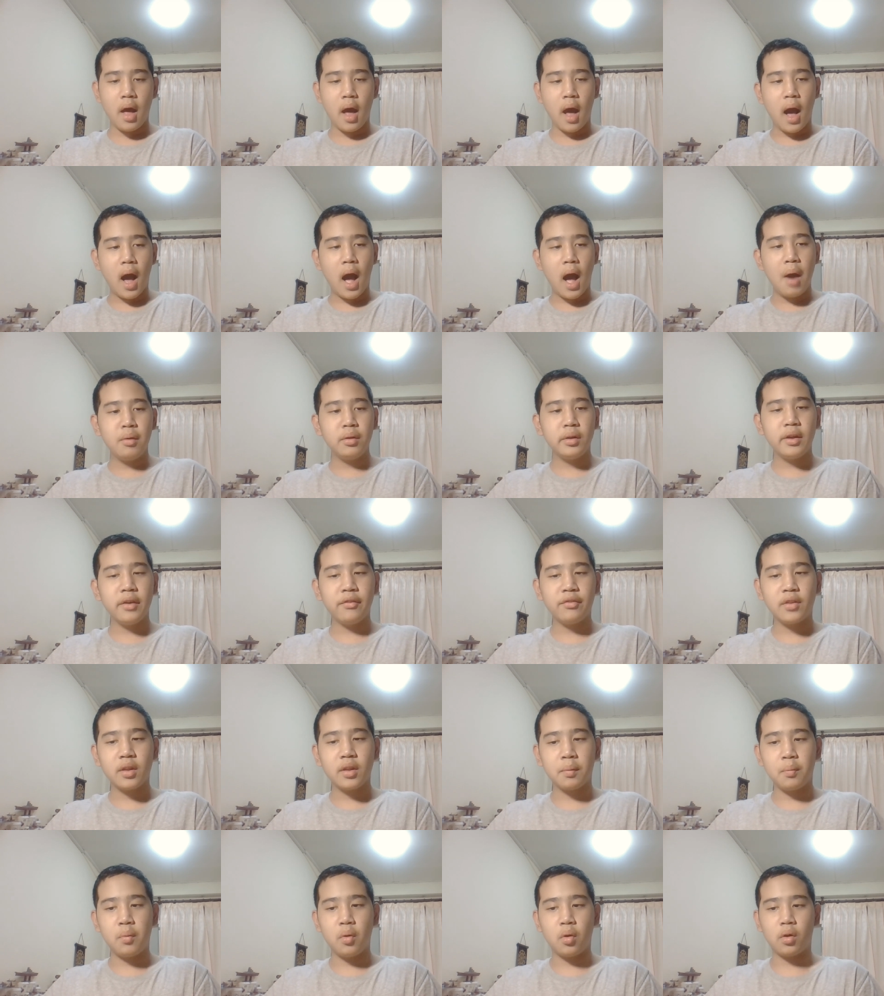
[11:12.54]
I would give
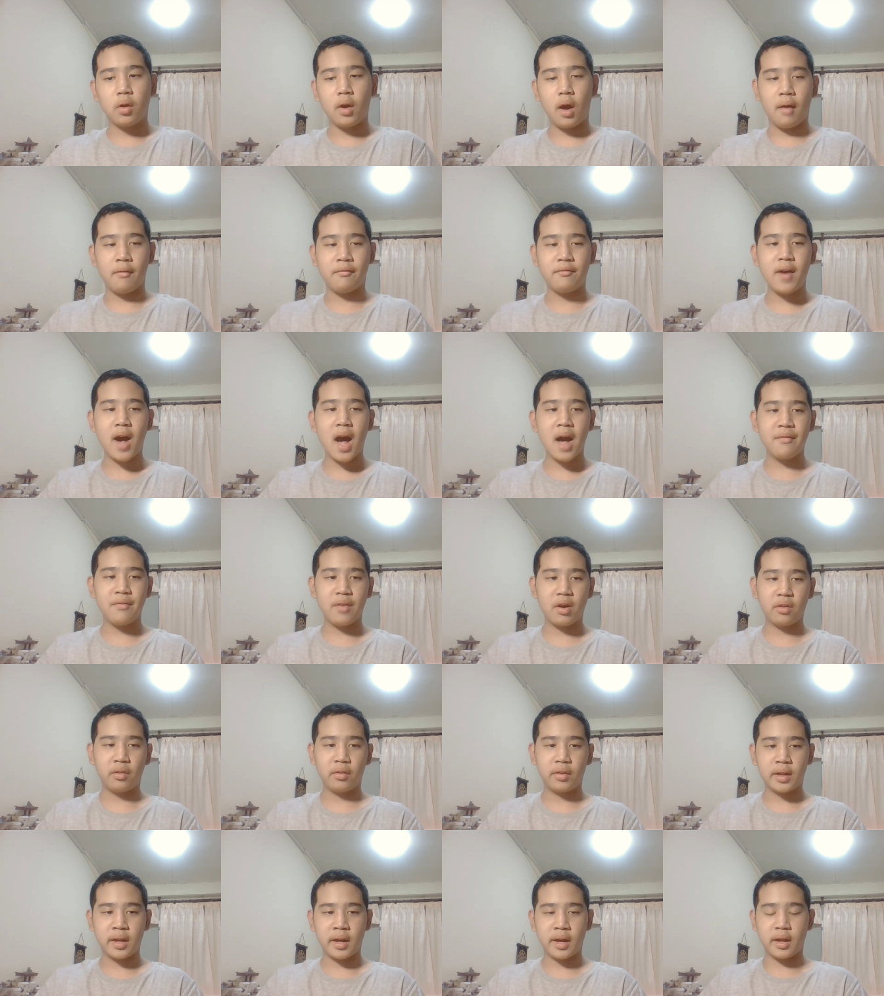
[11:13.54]
this book a 5 out
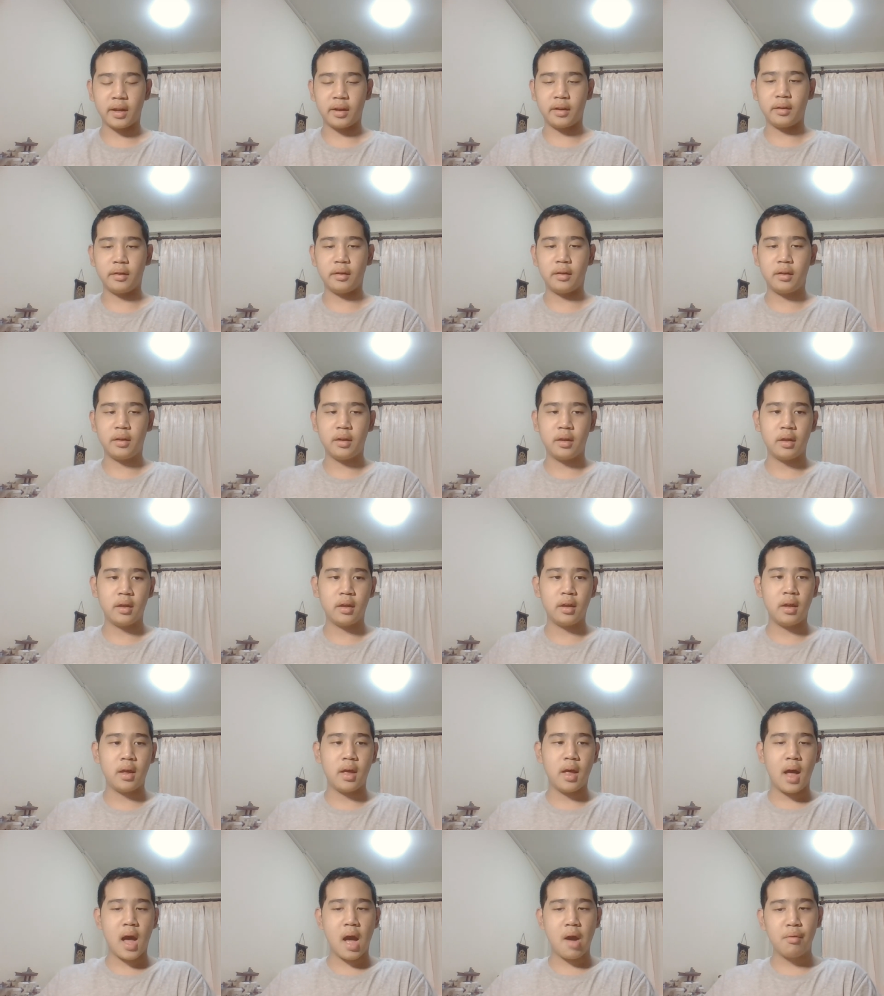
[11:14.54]
of 10.
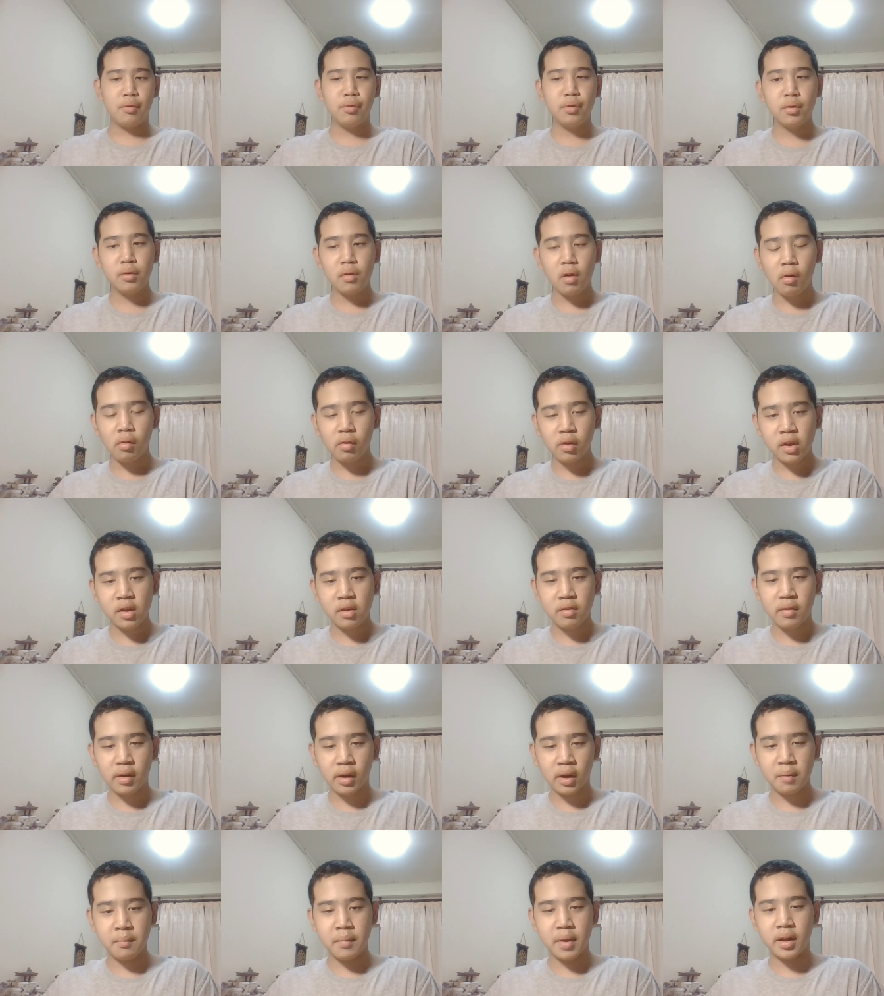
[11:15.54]
I would also
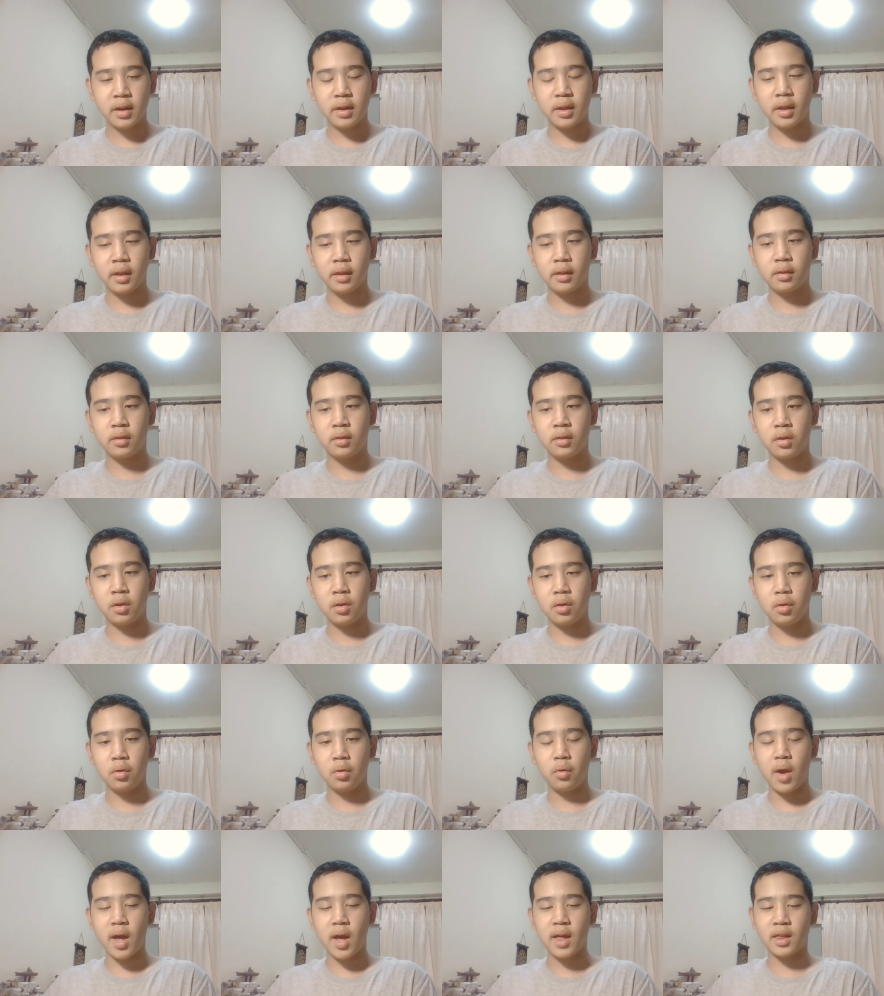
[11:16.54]
recommend this
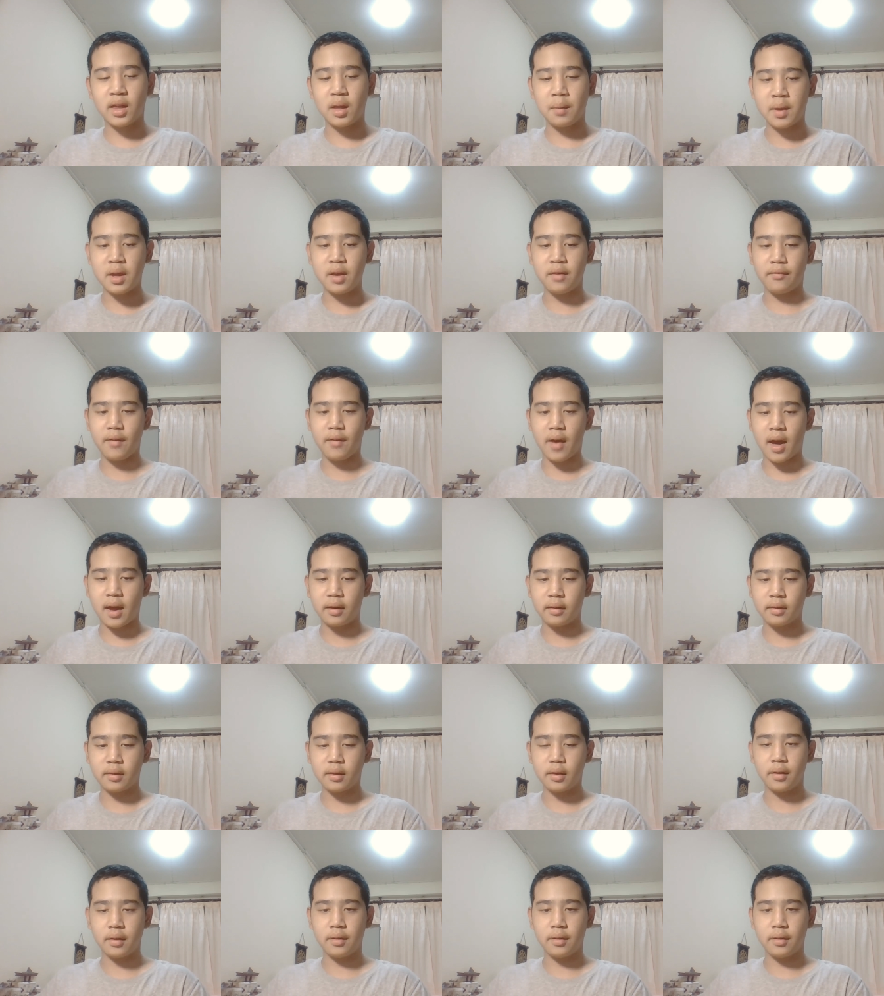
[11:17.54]
to SCP fans.